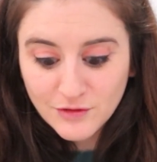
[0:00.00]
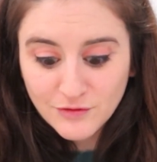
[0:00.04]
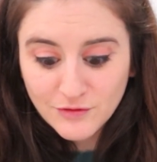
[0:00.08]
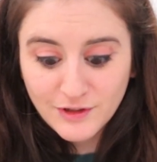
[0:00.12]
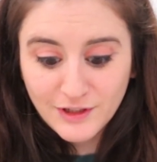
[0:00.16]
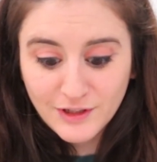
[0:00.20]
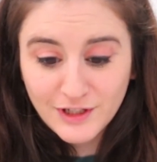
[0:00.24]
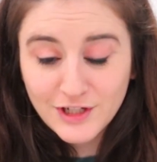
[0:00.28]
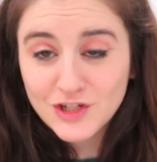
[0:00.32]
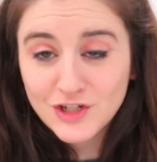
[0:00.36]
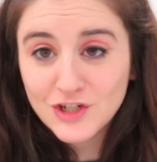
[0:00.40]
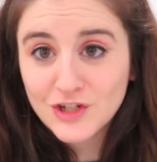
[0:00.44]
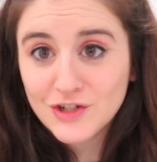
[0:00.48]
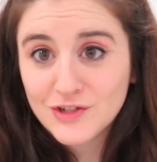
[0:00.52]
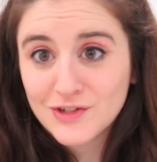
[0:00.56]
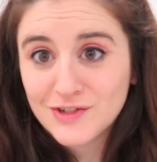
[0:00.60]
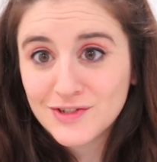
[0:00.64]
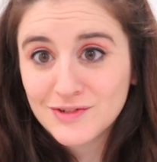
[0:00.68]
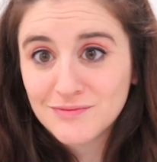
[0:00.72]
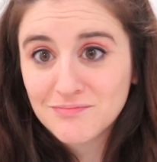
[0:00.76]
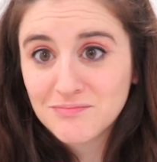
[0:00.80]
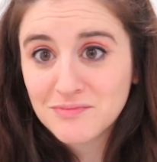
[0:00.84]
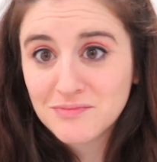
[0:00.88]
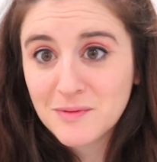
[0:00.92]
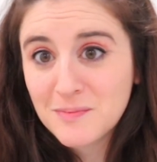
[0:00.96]
really
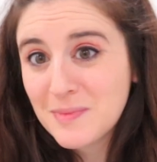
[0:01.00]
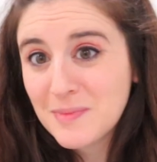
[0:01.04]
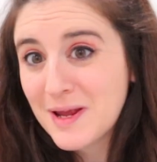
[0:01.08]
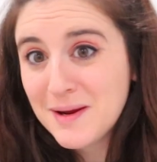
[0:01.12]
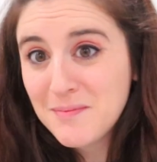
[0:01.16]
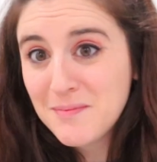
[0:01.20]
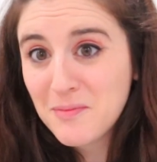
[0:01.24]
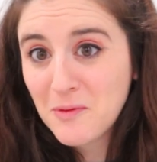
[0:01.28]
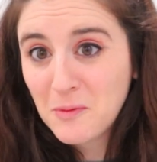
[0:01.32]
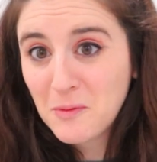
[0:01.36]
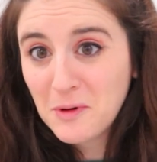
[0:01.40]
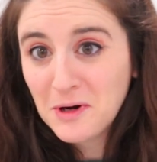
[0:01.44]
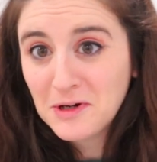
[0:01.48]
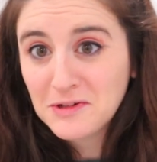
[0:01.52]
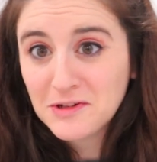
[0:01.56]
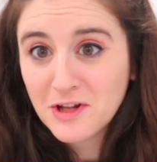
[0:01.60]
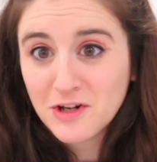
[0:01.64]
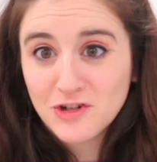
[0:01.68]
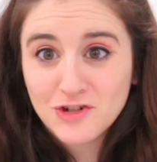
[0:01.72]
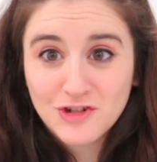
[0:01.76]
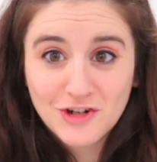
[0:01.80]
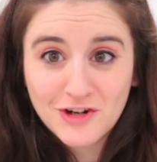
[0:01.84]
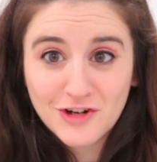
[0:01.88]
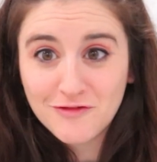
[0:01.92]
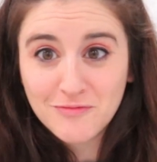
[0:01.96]
just the paperwork
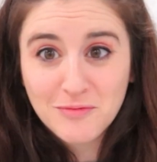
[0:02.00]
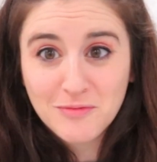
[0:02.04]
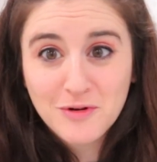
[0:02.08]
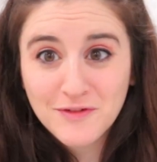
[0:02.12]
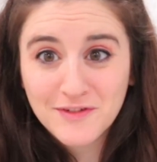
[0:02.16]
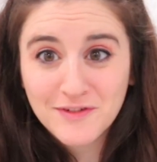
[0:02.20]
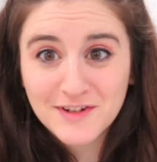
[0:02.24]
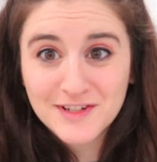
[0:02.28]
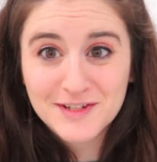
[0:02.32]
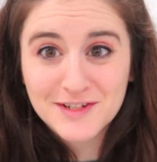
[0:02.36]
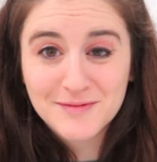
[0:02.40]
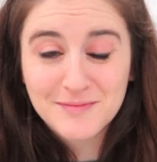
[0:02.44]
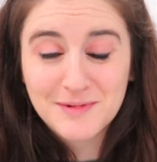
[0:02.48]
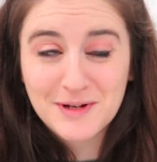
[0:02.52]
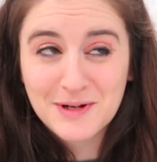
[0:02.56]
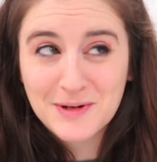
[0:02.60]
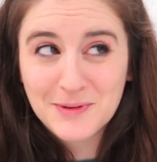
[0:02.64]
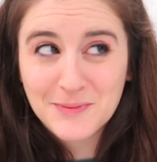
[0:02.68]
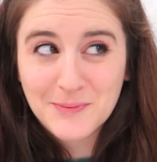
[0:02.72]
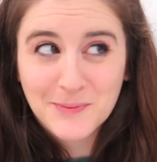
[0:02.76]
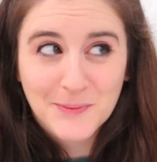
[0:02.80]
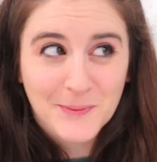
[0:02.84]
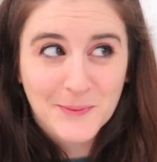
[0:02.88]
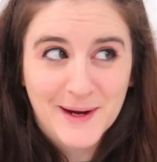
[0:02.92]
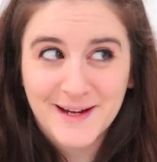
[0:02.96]
that should have proven to
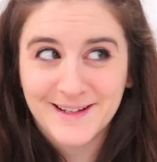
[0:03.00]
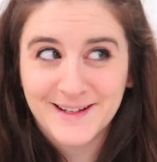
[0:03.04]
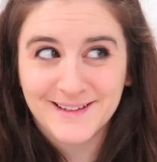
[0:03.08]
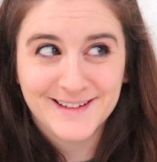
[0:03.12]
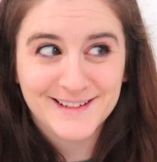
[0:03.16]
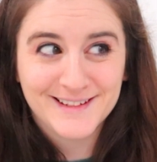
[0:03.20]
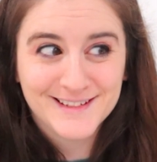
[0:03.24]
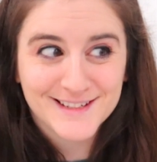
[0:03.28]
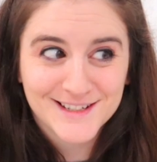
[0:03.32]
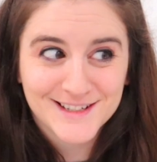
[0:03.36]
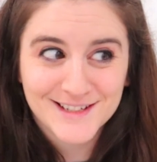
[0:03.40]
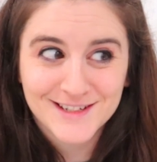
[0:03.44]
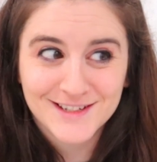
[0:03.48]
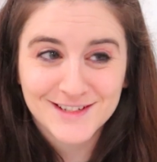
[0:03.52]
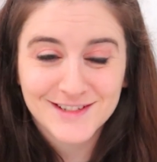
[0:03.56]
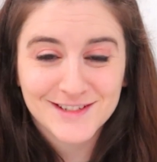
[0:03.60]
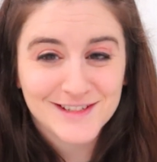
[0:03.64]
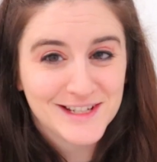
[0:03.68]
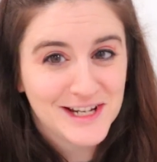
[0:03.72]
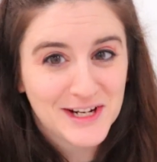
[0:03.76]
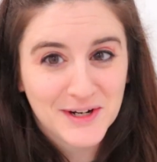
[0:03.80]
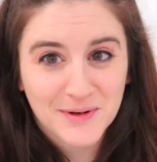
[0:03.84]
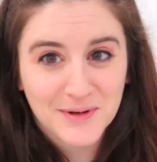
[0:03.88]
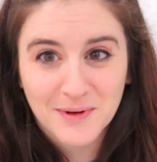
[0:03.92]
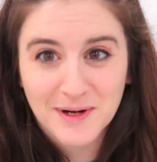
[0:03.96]
me why they didn't
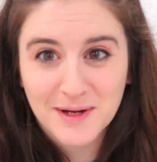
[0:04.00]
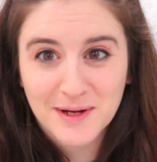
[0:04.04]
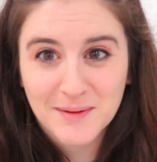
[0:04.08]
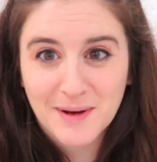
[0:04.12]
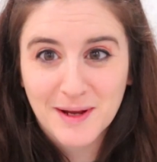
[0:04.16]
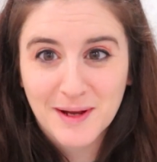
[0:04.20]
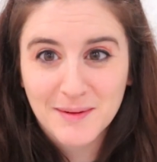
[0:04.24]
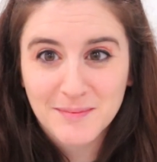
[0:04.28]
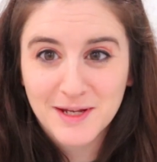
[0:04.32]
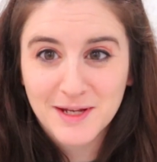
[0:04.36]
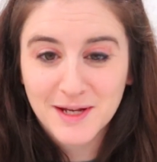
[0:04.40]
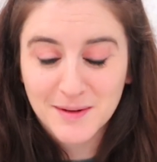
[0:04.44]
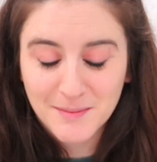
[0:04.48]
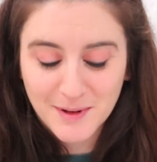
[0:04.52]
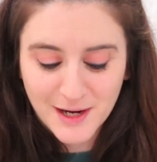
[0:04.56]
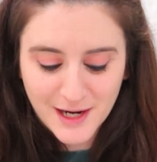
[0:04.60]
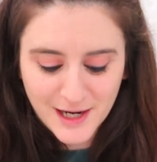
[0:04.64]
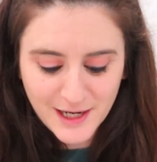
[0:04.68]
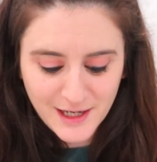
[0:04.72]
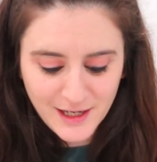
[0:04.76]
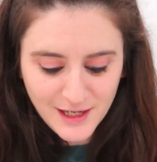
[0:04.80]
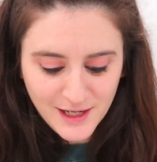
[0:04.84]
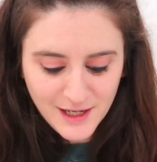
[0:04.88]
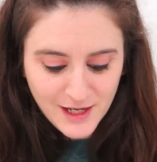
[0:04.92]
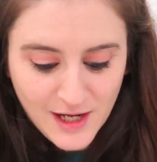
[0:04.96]
take away my
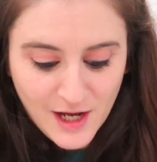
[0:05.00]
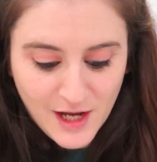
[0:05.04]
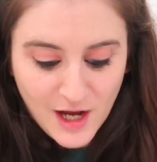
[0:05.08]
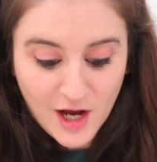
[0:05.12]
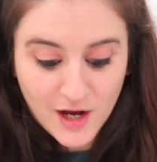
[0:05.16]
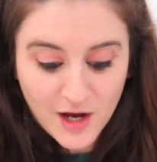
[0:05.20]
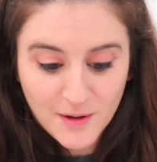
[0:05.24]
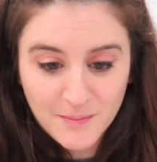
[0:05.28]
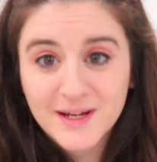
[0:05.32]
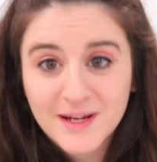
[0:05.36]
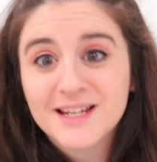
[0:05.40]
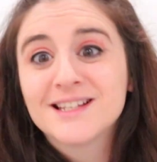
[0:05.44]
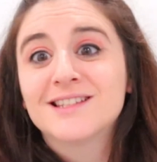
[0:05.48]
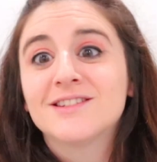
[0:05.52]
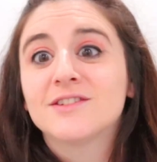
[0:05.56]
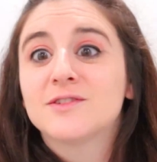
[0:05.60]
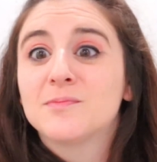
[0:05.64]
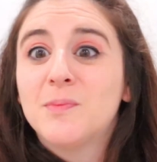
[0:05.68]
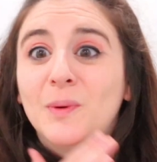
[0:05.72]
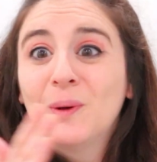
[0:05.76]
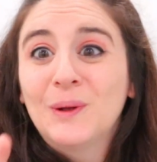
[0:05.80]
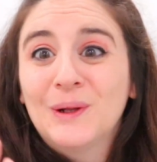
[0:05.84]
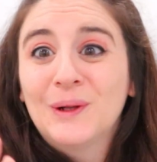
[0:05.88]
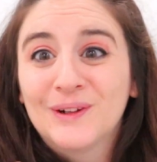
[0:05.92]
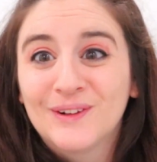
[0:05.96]
PMI. Because,
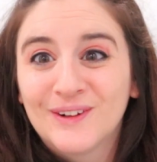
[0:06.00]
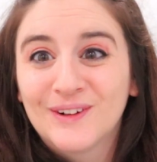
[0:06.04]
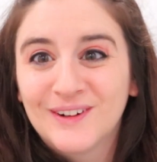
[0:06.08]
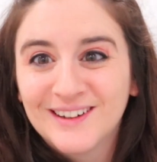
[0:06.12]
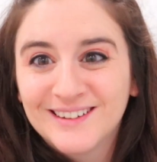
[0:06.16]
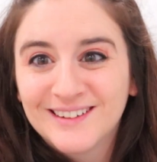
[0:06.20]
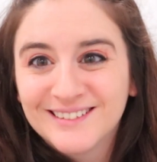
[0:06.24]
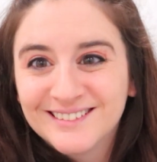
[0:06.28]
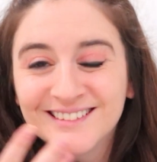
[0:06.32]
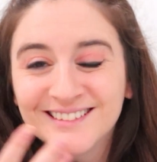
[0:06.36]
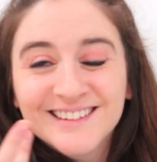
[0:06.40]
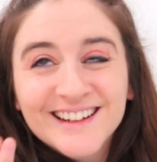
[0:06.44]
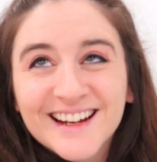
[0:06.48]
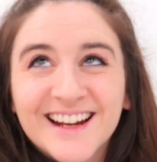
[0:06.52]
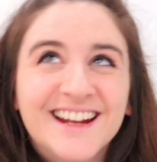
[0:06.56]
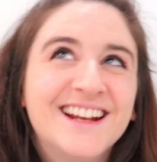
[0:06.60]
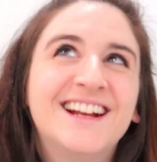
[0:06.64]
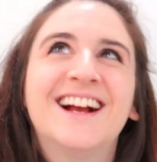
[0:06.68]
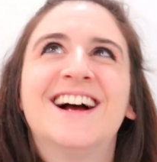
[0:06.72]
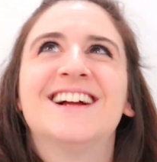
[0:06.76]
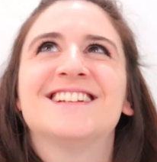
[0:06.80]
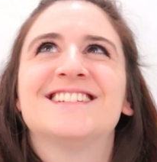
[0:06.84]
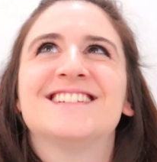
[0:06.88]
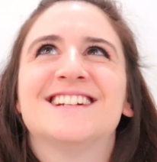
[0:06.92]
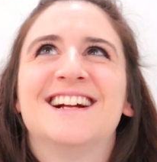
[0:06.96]
spoiler alert,
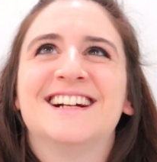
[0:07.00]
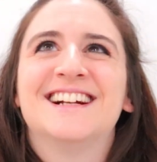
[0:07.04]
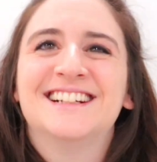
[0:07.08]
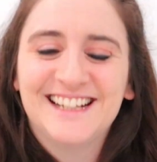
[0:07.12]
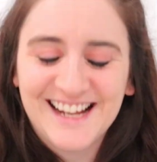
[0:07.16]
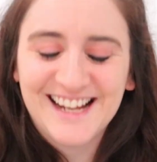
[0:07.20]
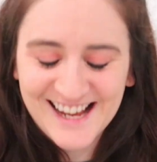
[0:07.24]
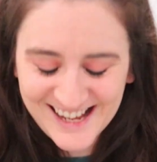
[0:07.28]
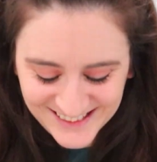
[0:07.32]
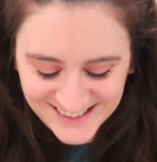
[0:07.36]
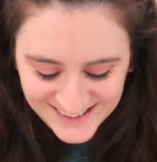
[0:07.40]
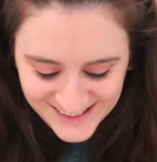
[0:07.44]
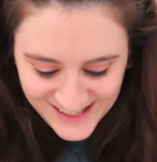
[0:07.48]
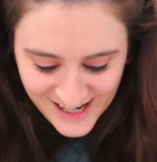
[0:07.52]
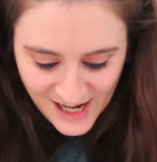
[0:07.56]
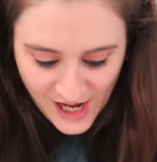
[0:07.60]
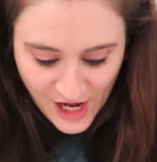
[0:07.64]
it got denied again.